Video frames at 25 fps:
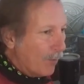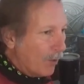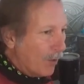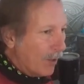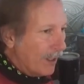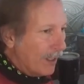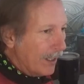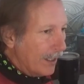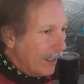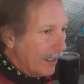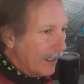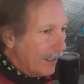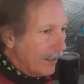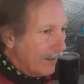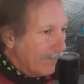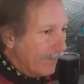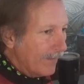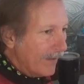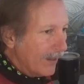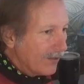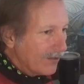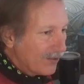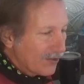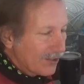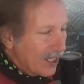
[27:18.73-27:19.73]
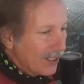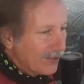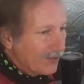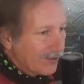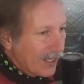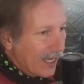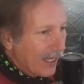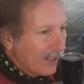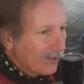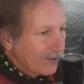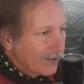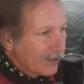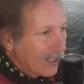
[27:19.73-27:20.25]
wave that sits
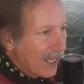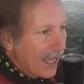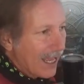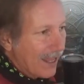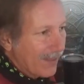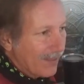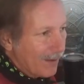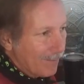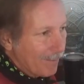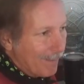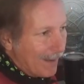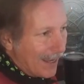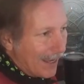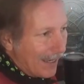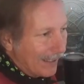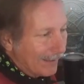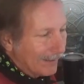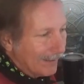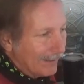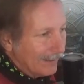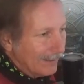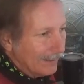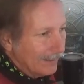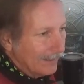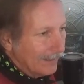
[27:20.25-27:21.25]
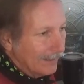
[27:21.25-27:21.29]
outside the magnet.